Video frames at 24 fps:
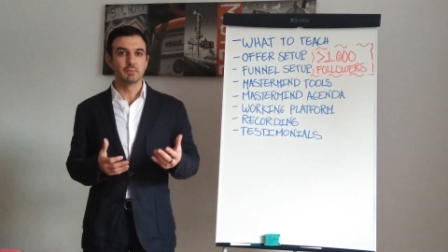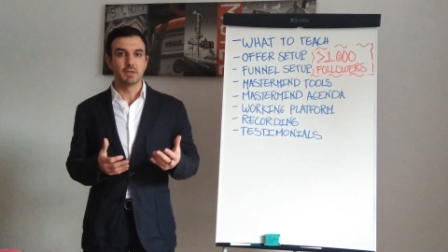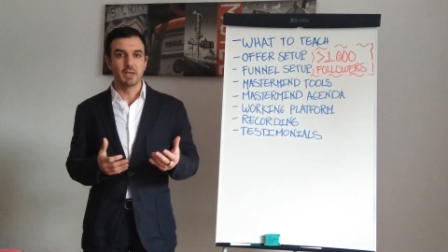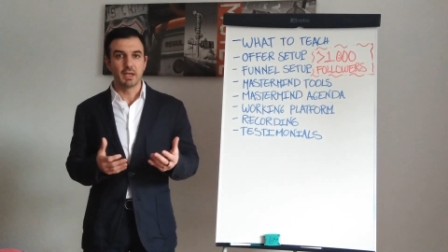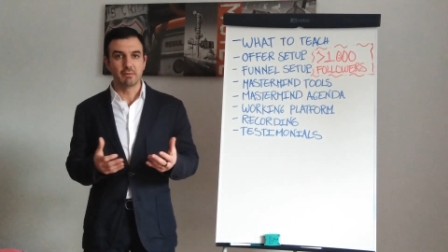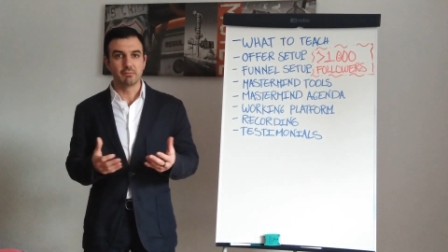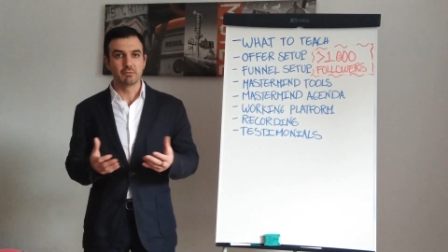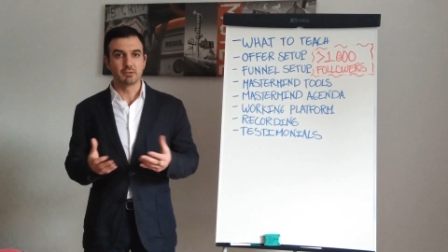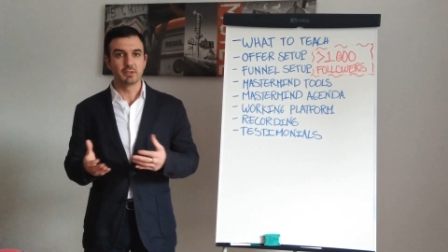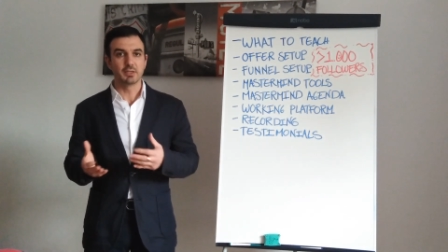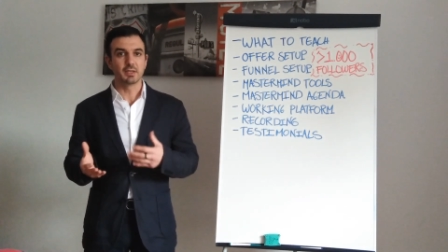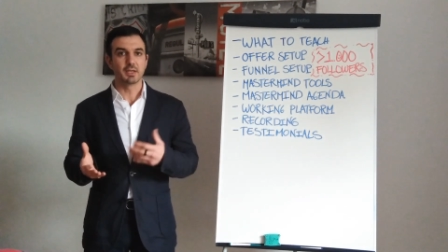
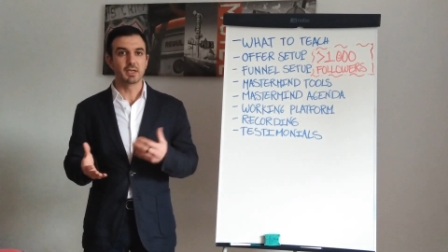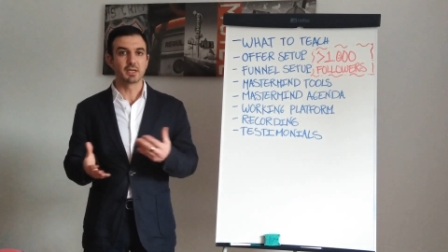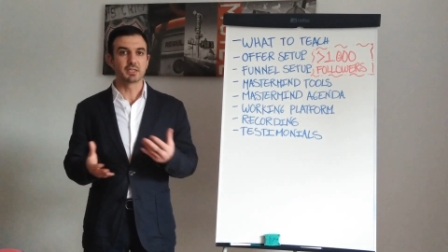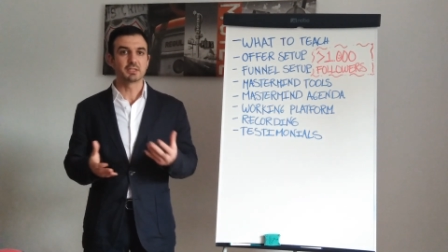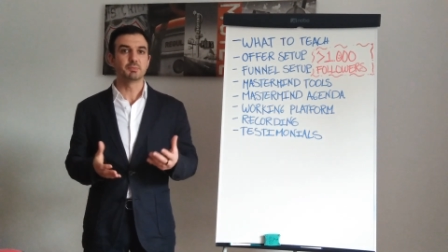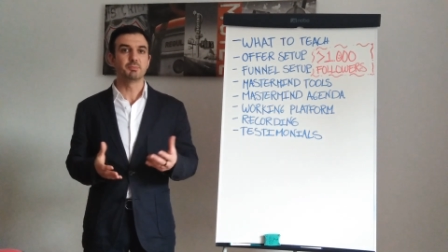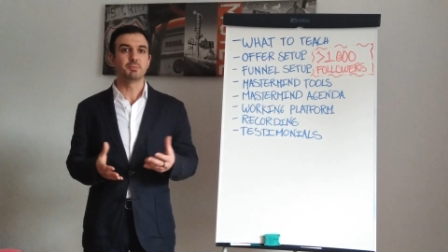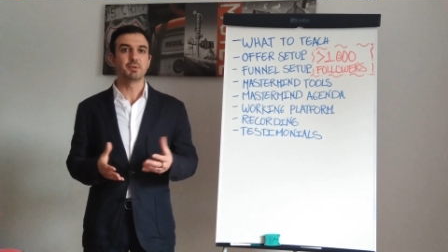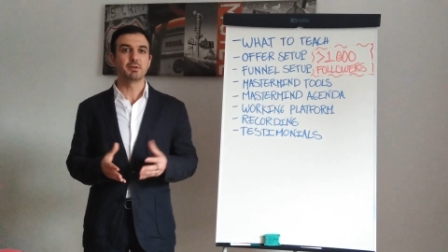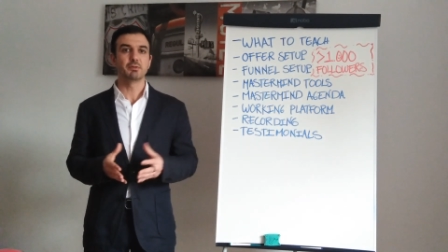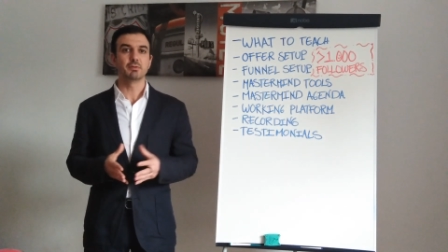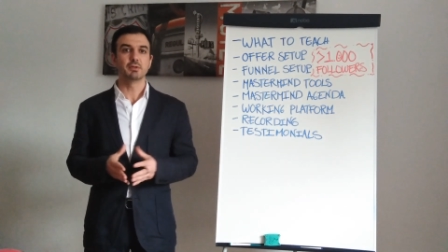every
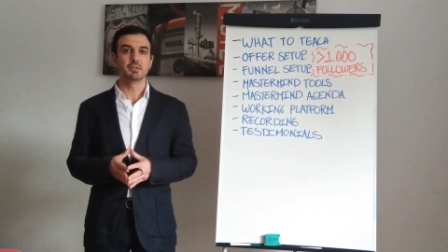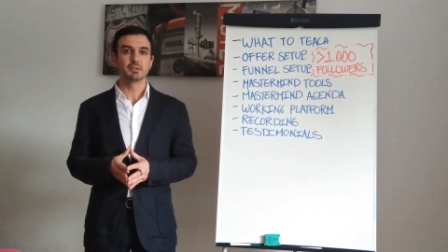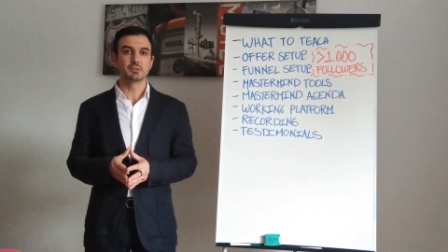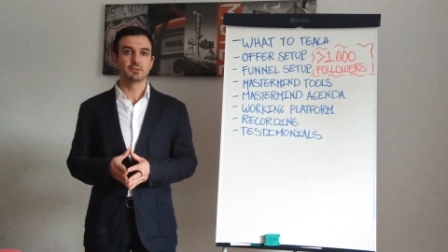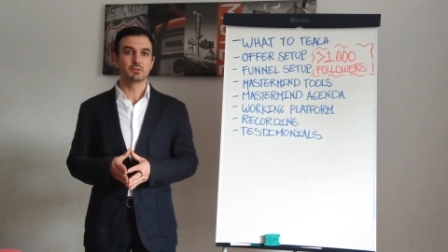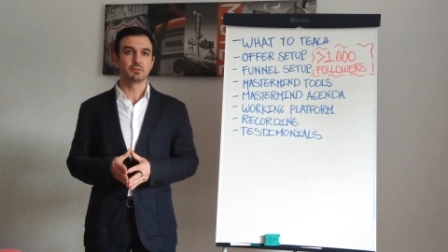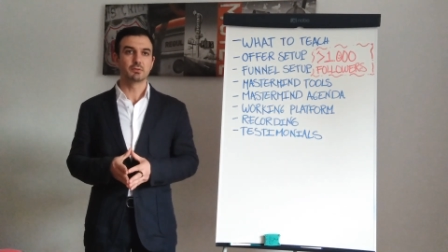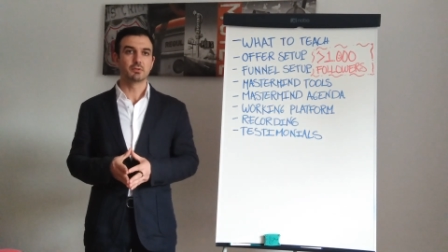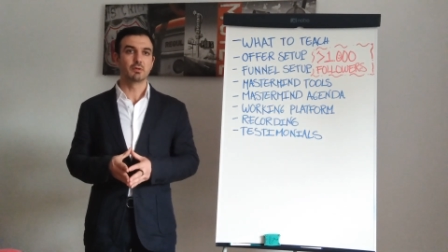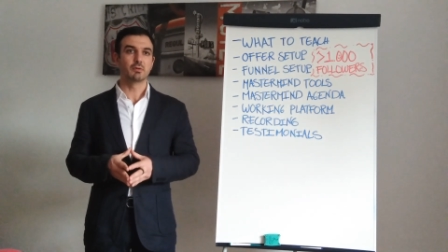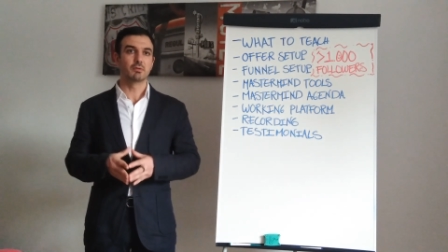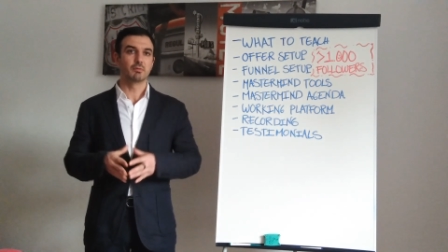experience.
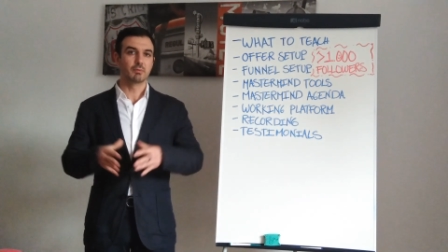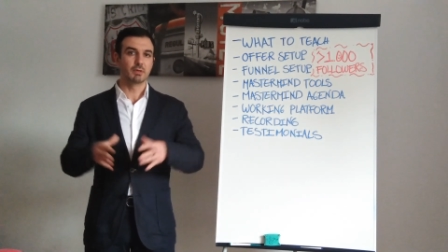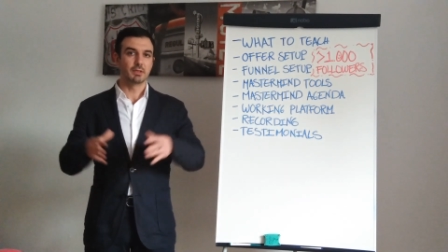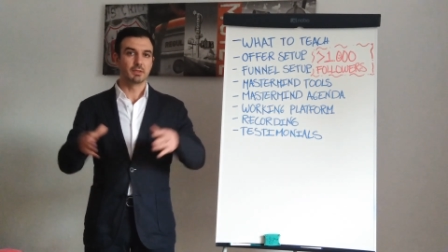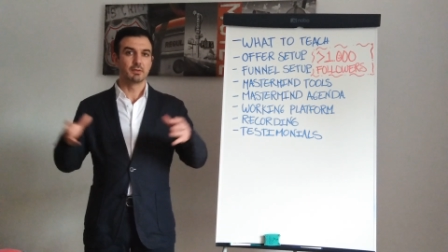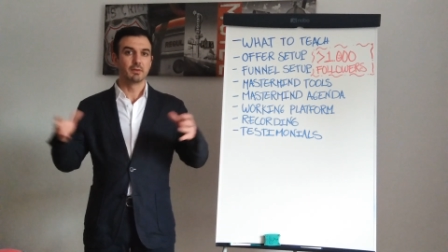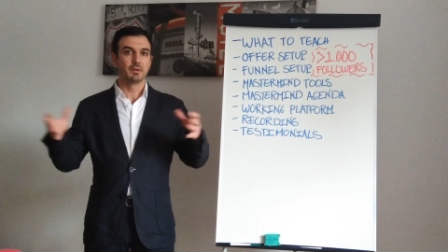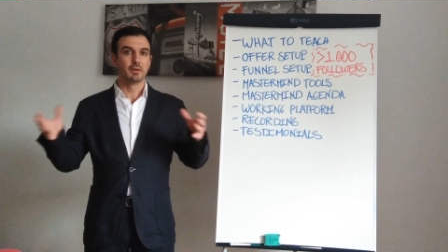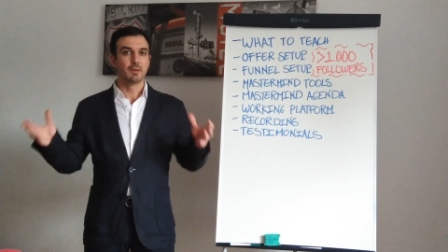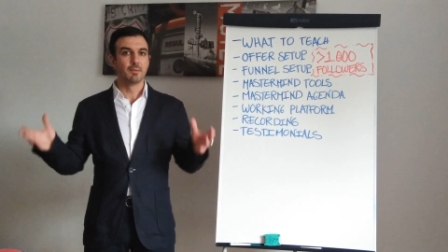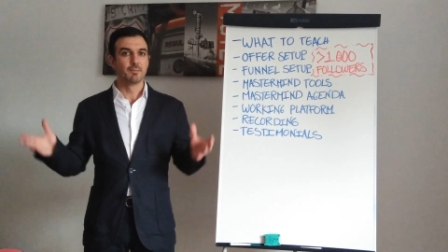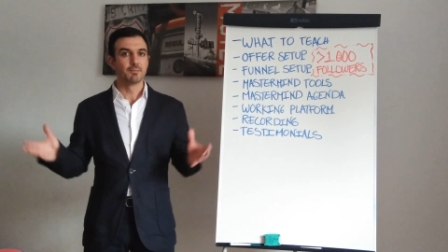You know, when
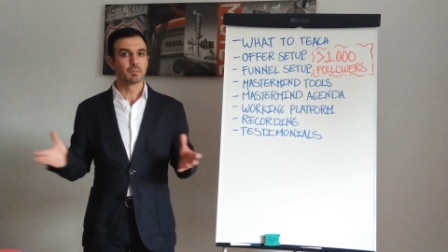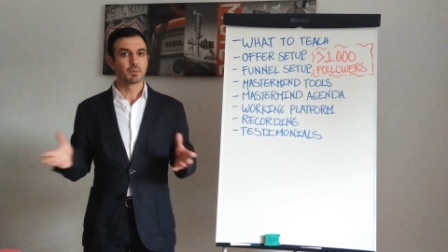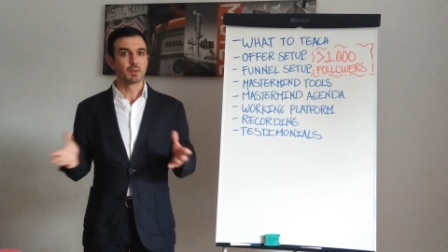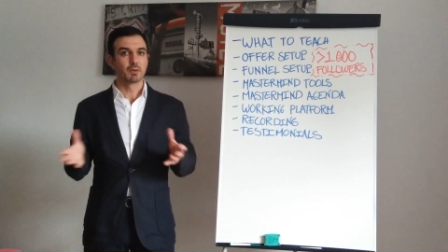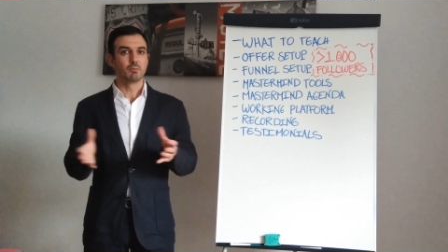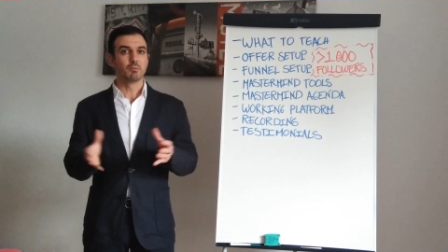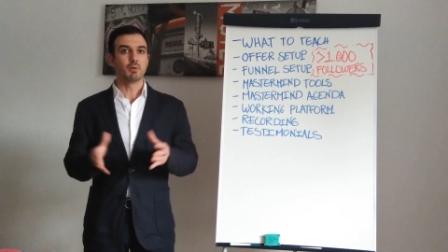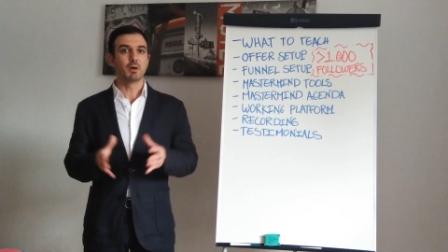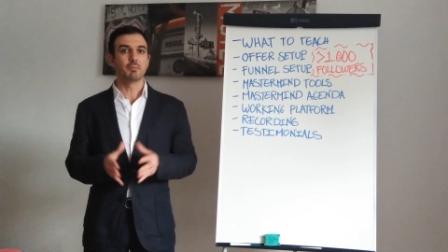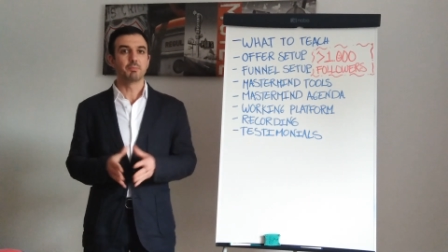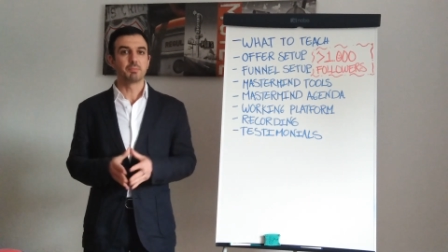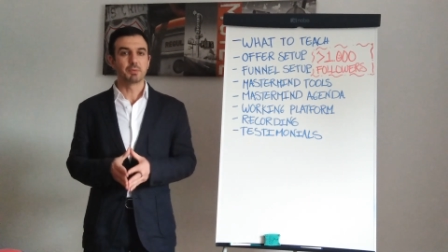
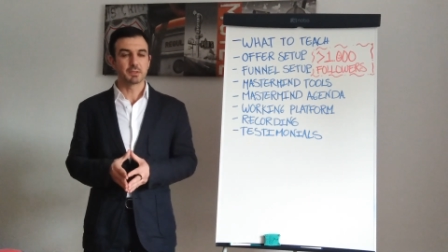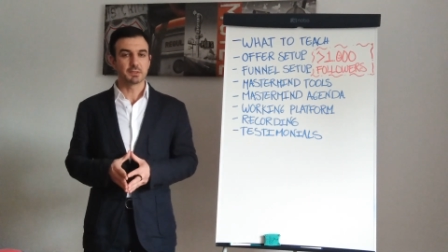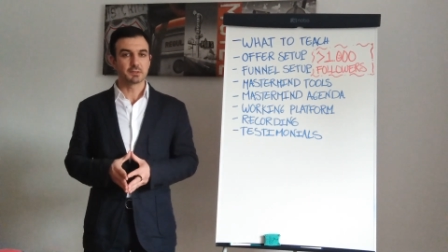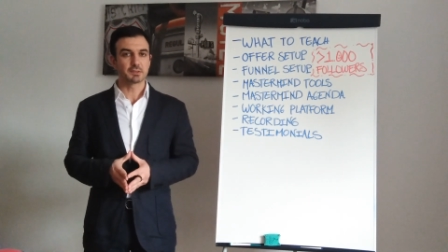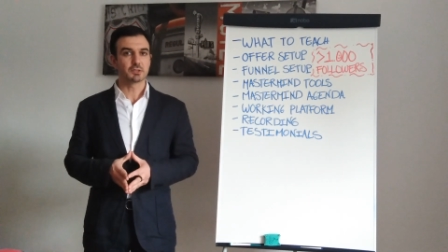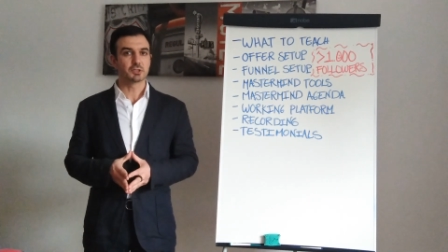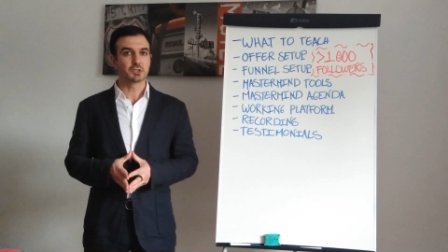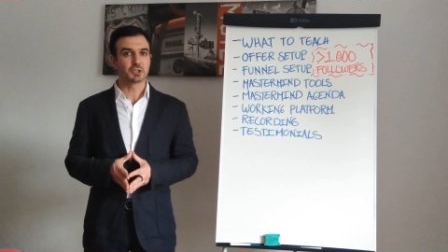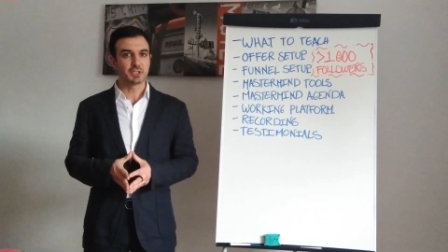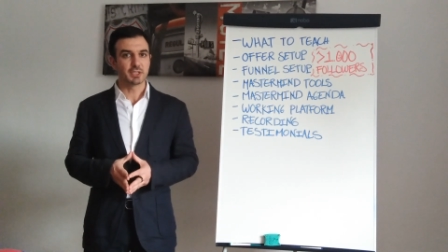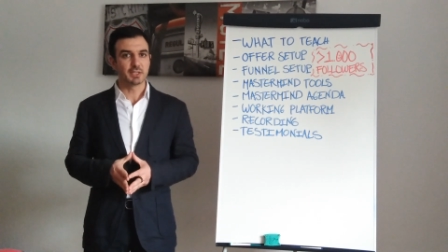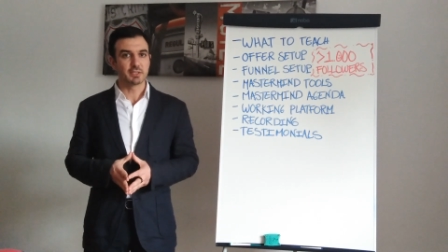one
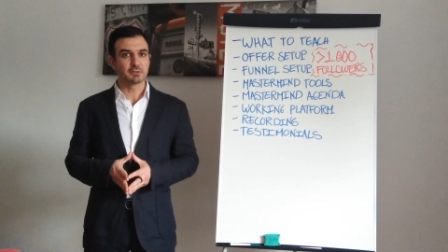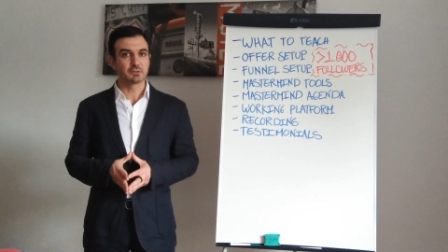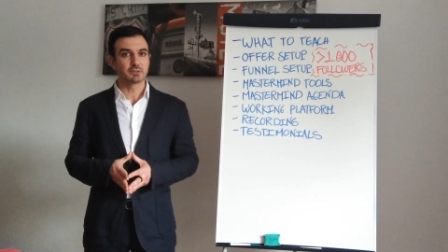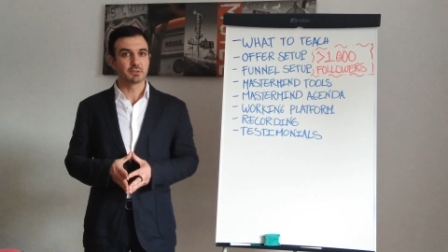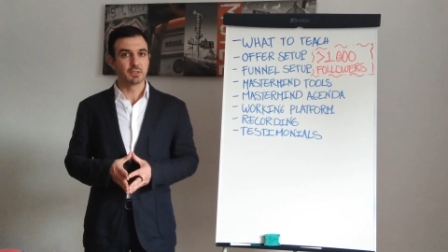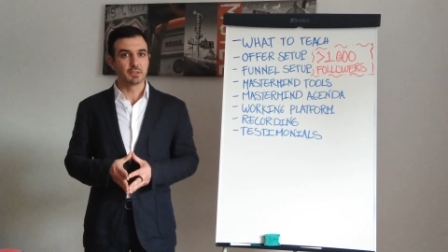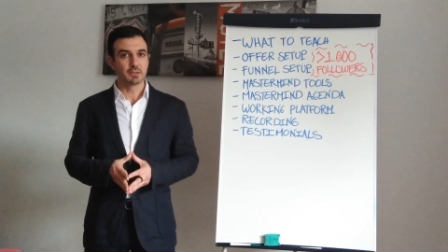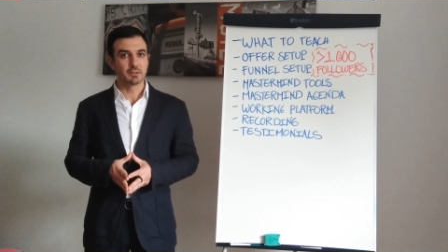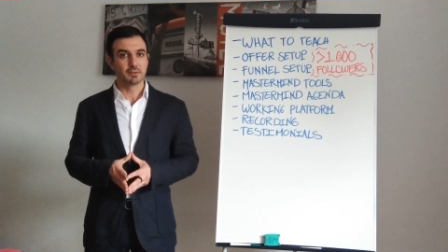person shares